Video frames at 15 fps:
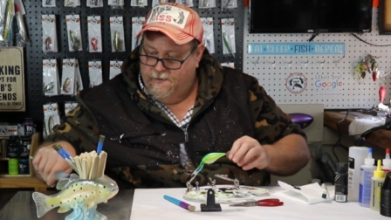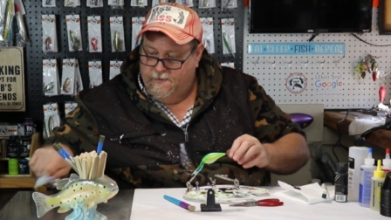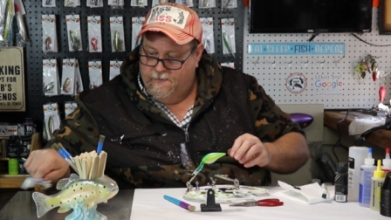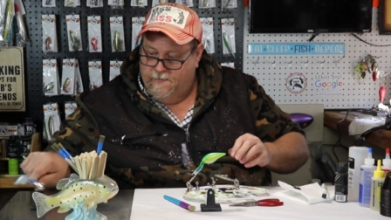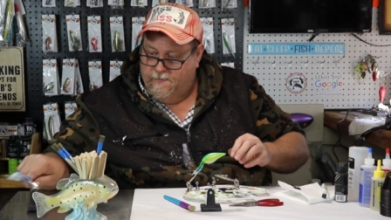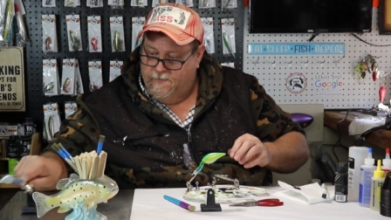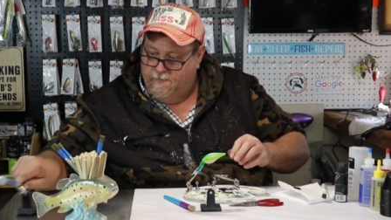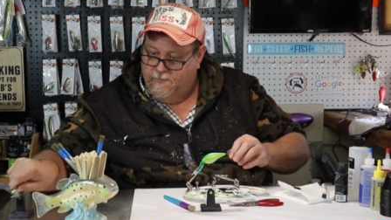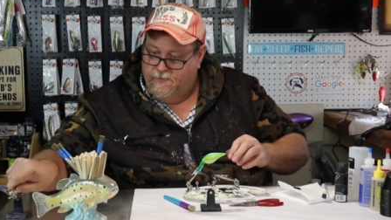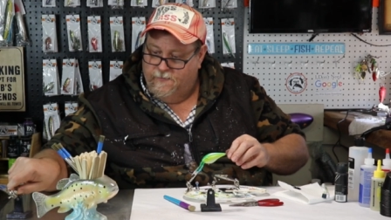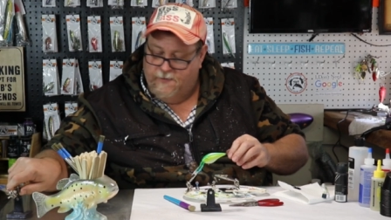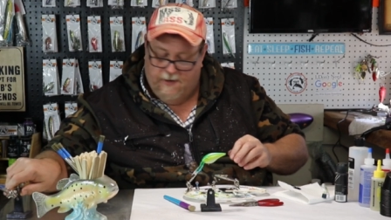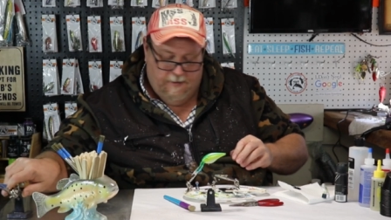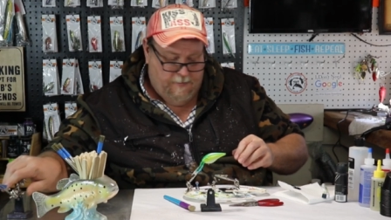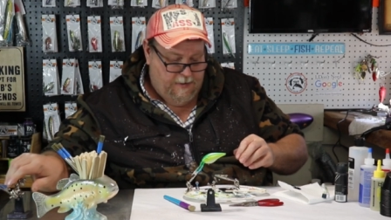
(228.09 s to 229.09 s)
Move
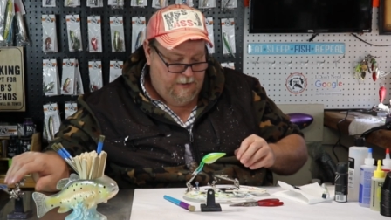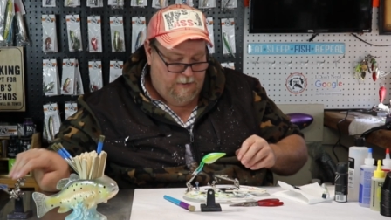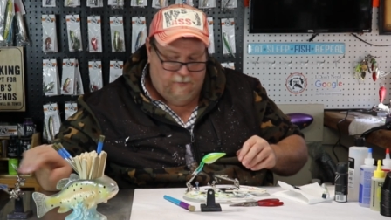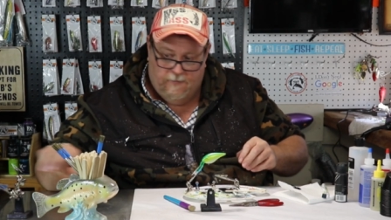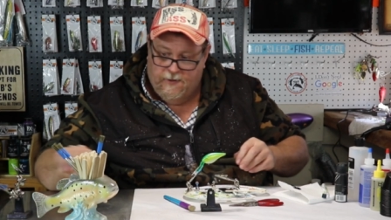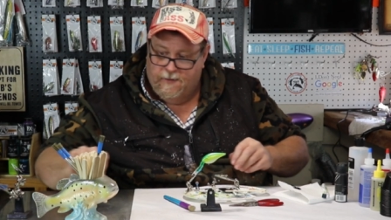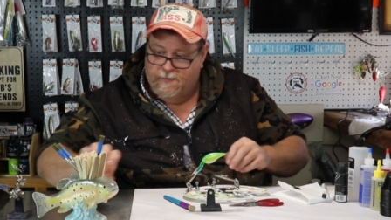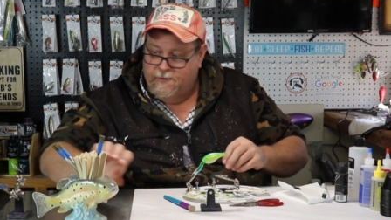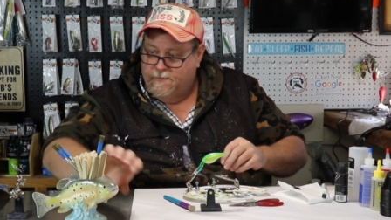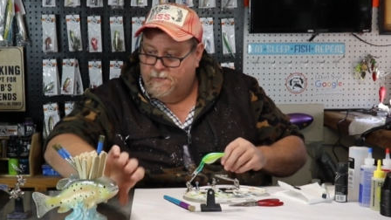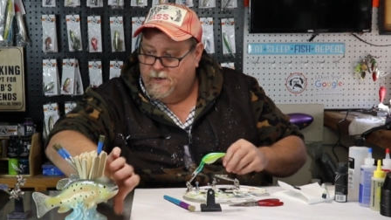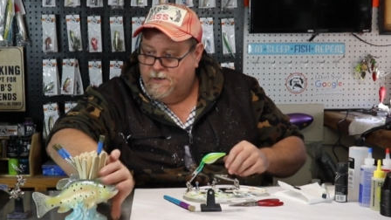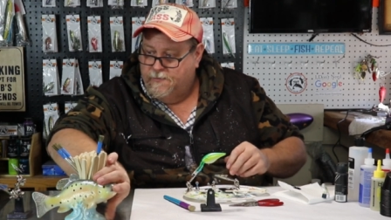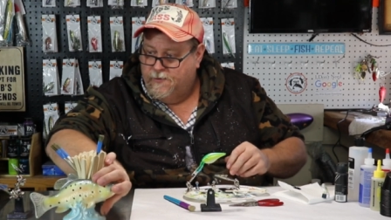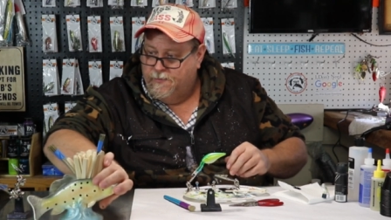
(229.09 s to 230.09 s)
that right over there behind
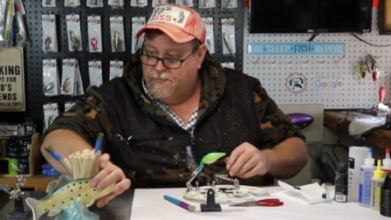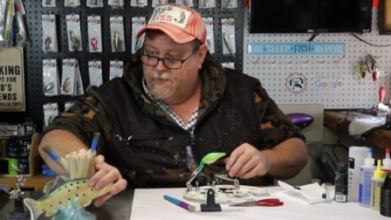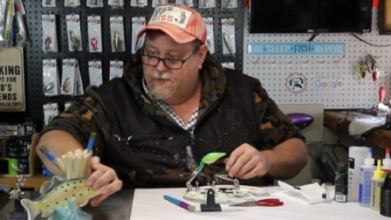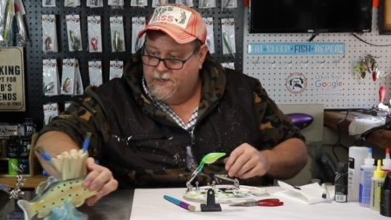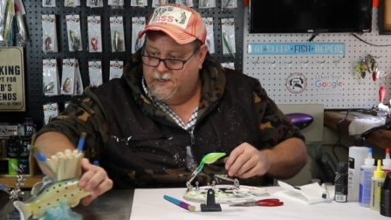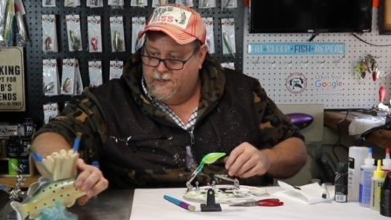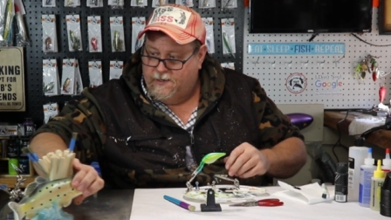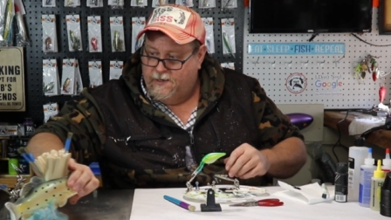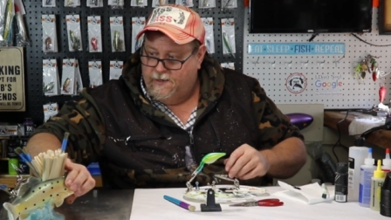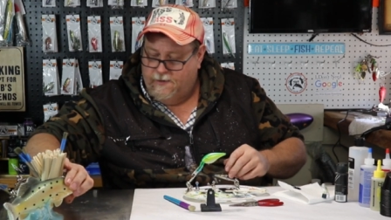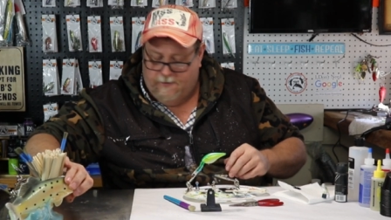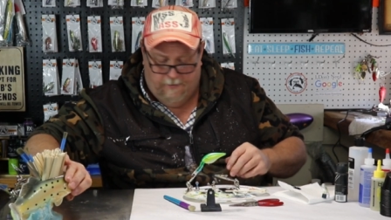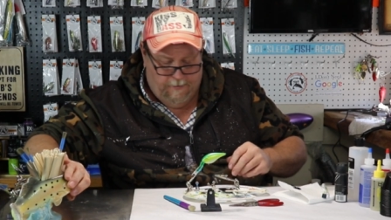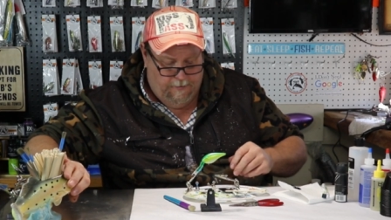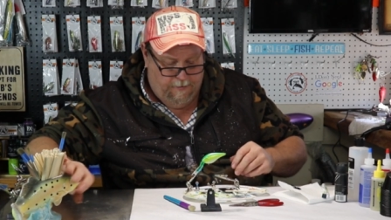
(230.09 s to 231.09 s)
Bob. You protect that
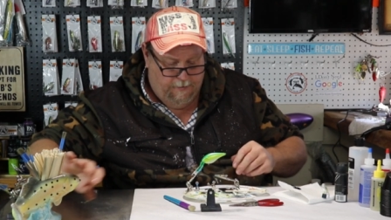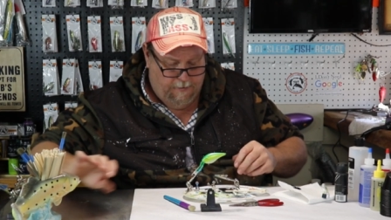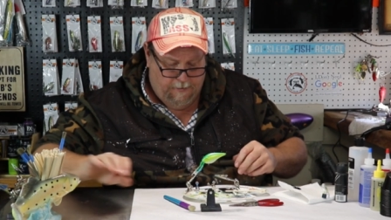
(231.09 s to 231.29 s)
lure.